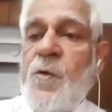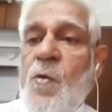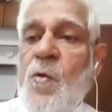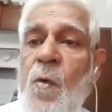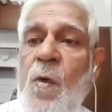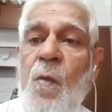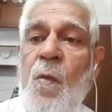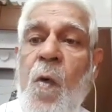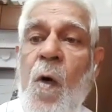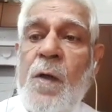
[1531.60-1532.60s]
to know
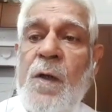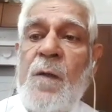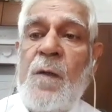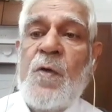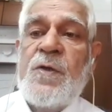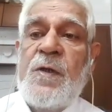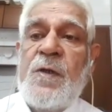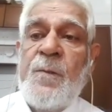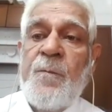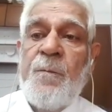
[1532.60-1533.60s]
what
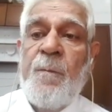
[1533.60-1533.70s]
emotion